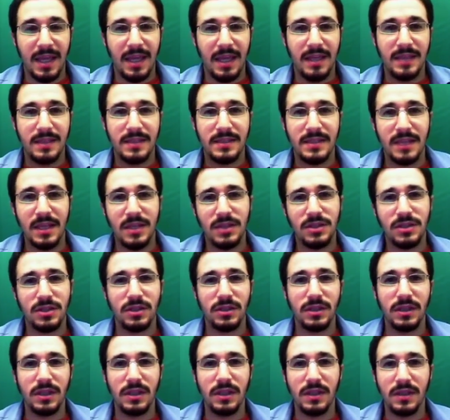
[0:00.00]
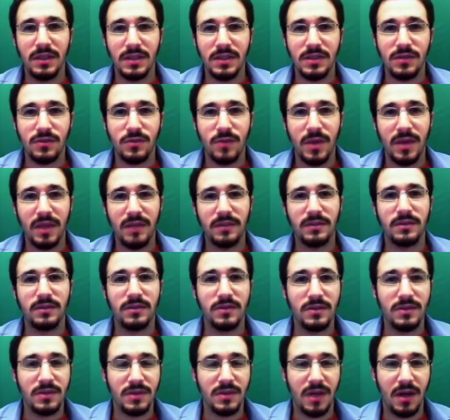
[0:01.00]
and essentially this
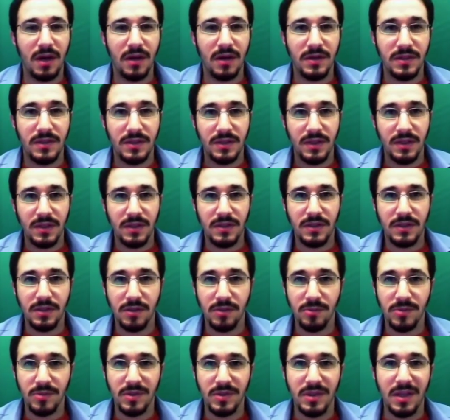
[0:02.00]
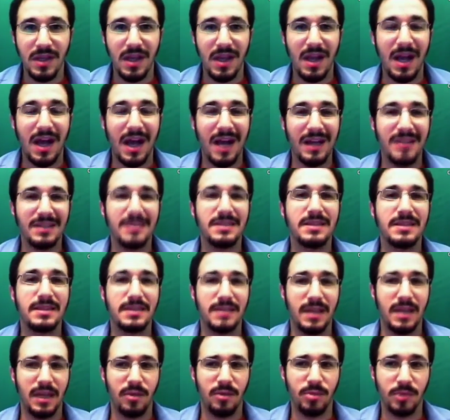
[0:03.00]
renders our systems
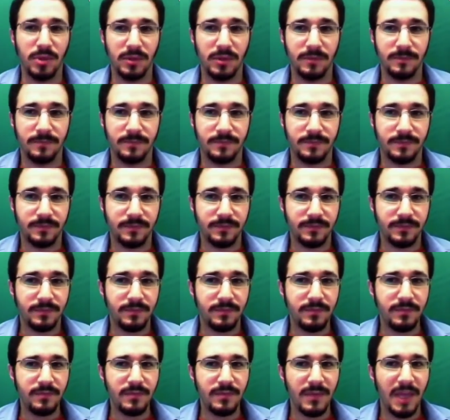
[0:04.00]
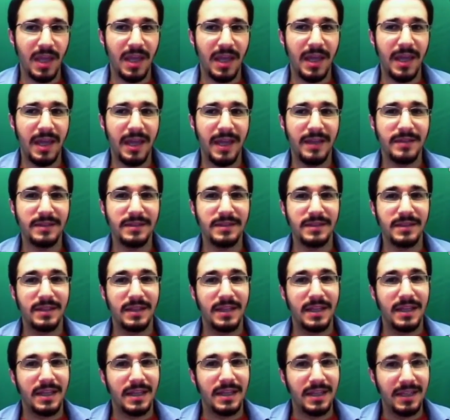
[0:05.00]
unstable. And
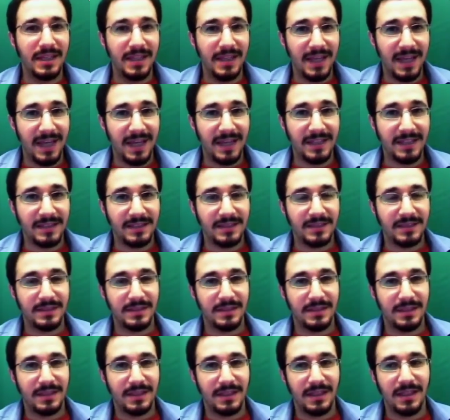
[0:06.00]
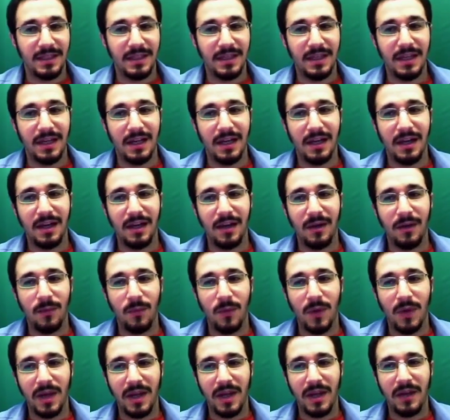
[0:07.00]
yet,
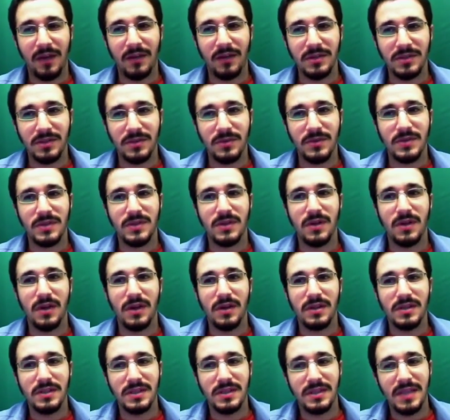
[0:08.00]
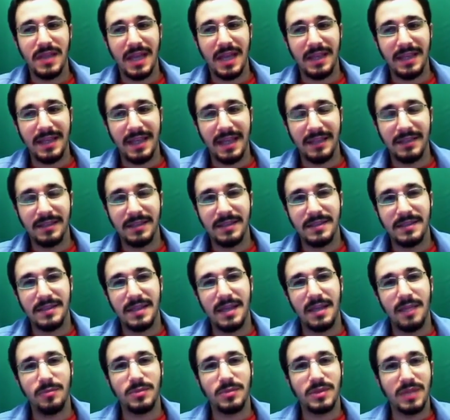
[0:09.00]
what I also saw is that at the
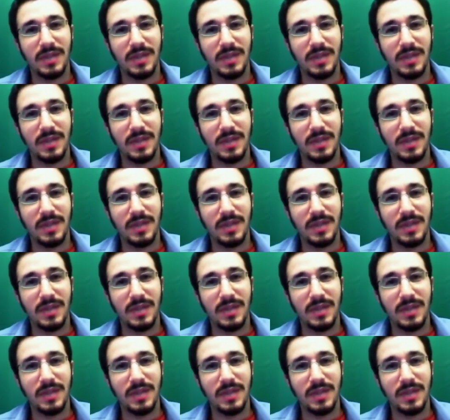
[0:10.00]
same